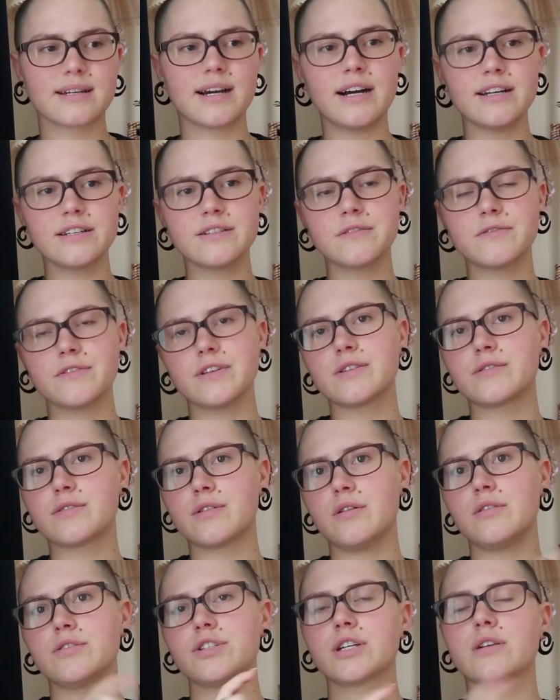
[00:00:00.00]
kind of in
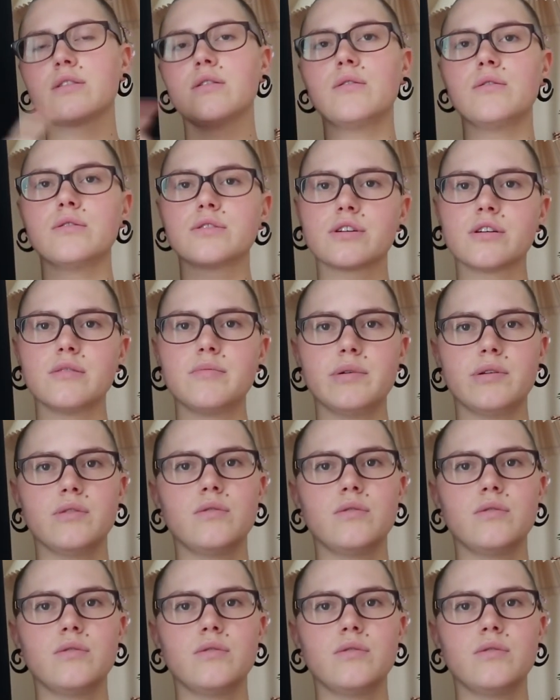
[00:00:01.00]
chronological order, but